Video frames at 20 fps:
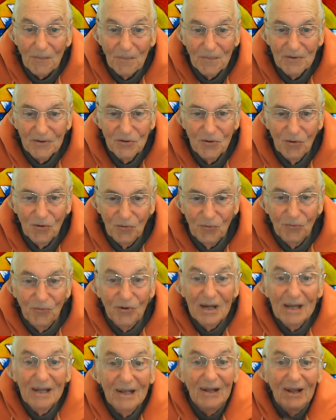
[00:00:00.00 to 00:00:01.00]
you are
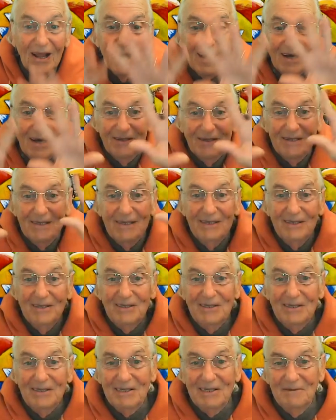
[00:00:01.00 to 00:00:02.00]
realizing this
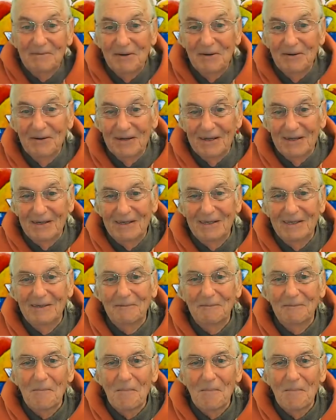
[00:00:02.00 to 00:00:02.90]
experience.